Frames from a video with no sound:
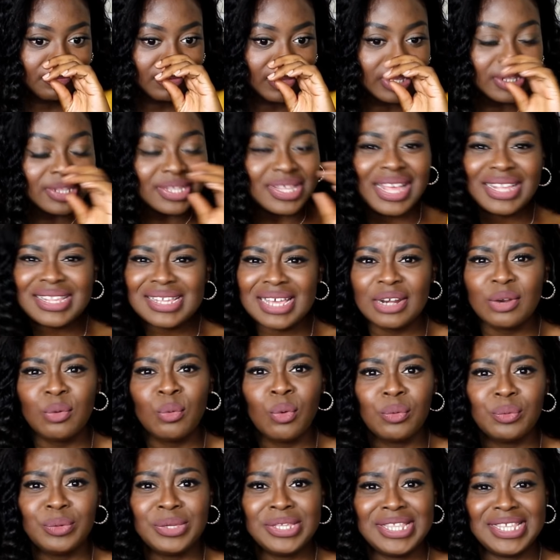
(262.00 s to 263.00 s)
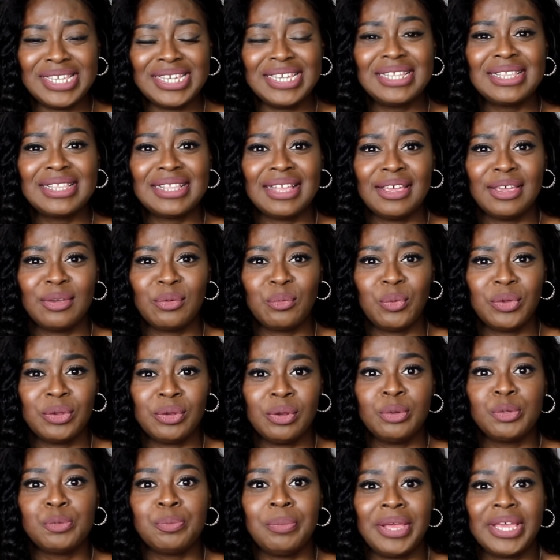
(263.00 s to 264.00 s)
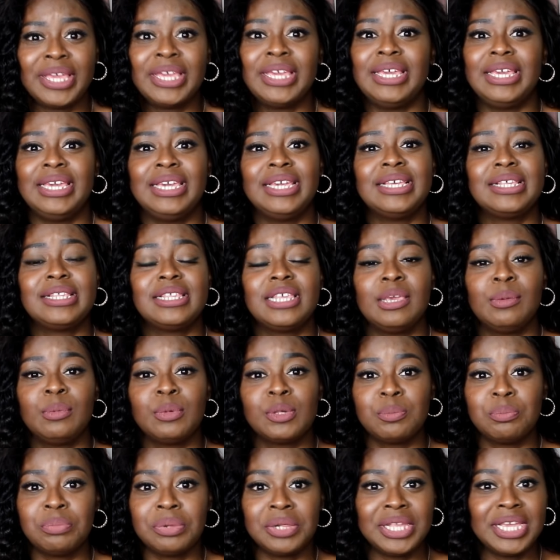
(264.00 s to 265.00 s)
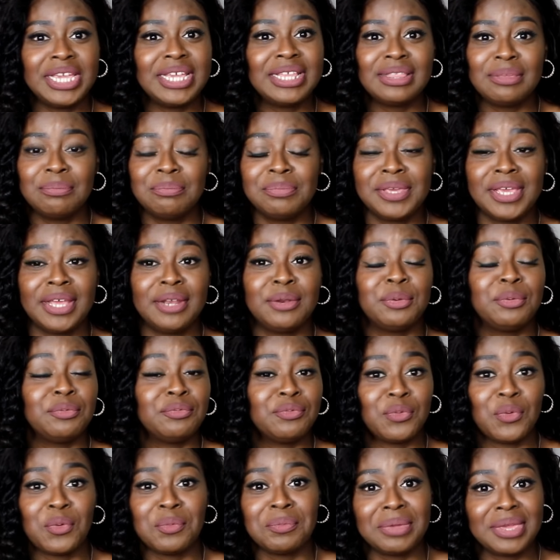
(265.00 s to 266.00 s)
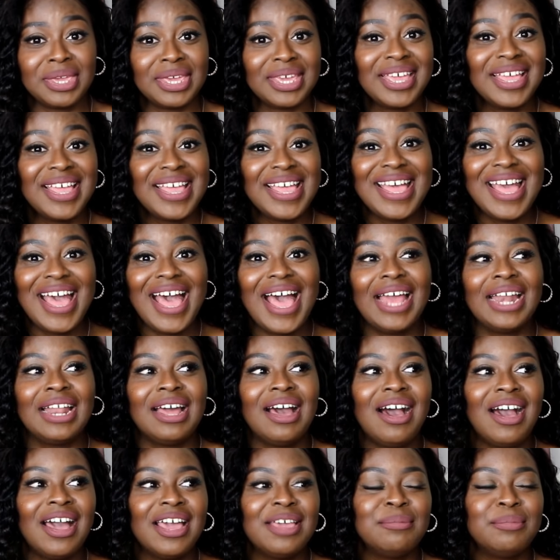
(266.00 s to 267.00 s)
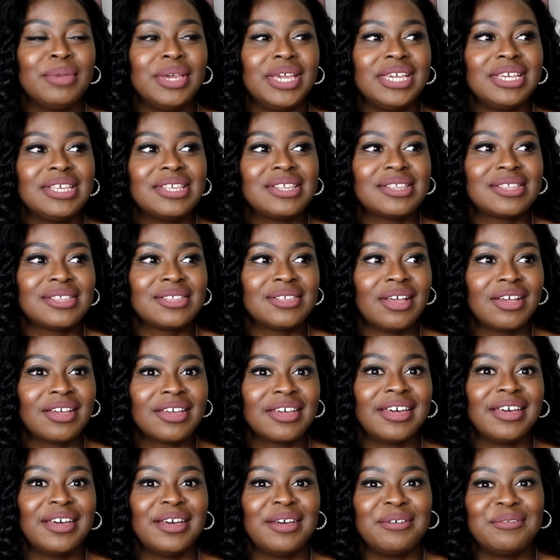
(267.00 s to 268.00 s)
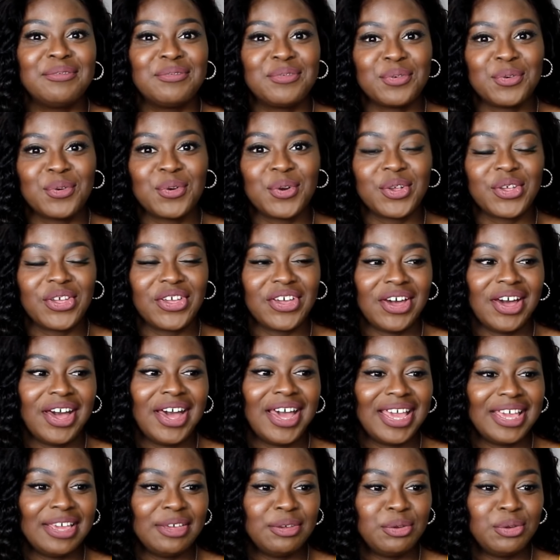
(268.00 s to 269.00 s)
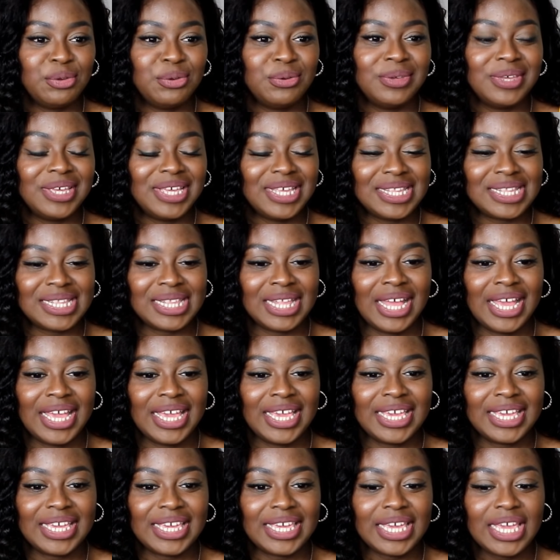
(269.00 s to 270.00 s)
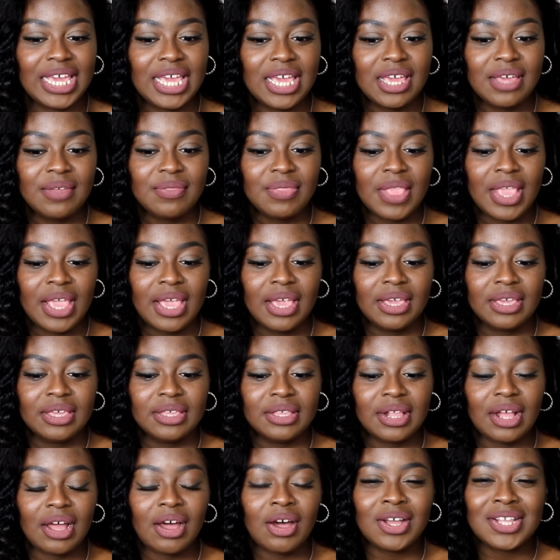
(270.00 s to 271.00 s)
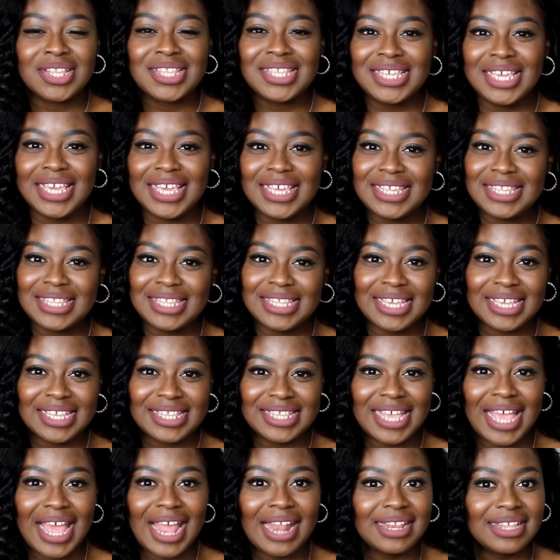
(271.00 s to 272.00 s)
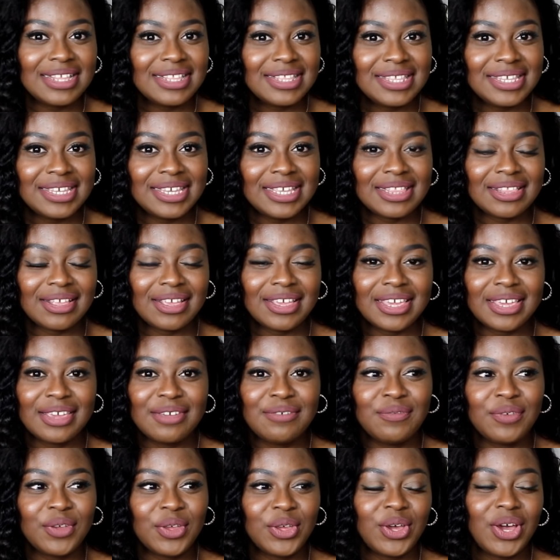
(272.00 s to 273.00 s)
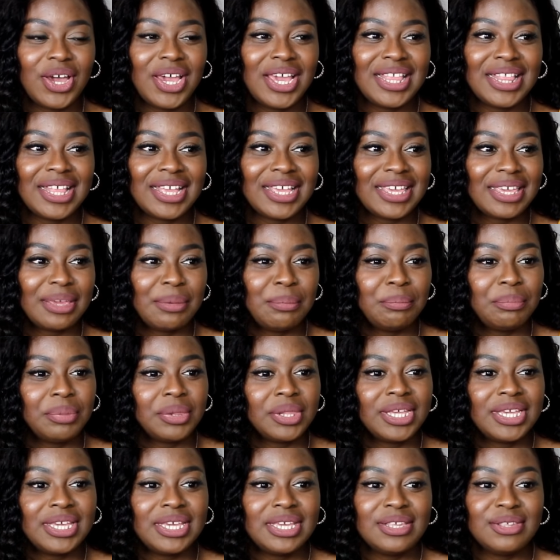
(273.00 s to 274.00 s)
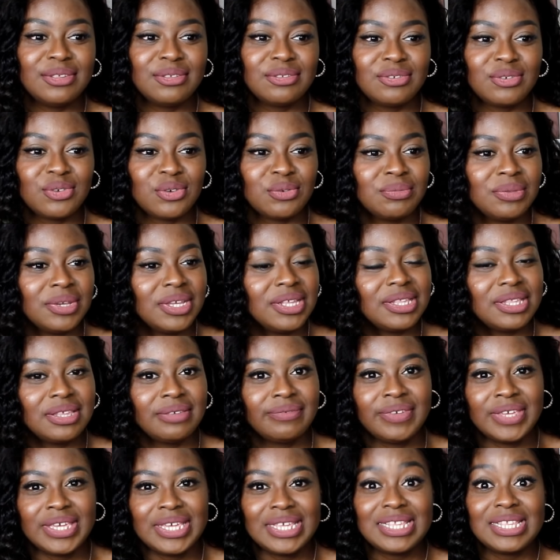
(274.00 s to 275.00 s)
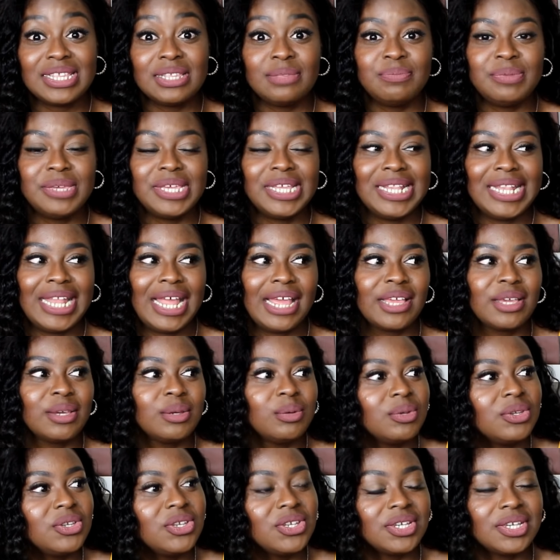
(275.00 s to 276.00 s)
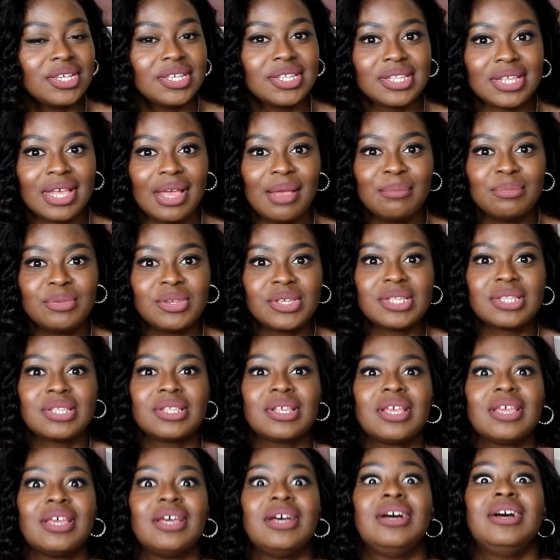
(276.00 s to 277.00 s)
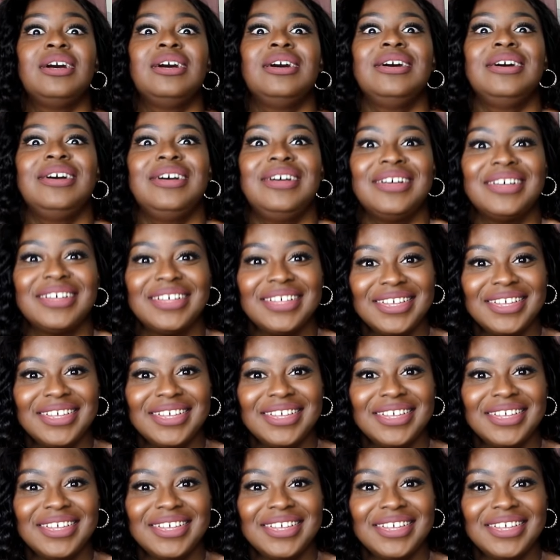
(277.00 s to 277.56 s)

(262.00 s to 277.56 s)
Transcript: So that's kind of what we did. Like, when I was back at his, he was playing the piano for me, and I'm a sucker for a guy who is like artistic talented. Like, if a guy like can play instruments, if he can speak languages, I'm just like, ugh,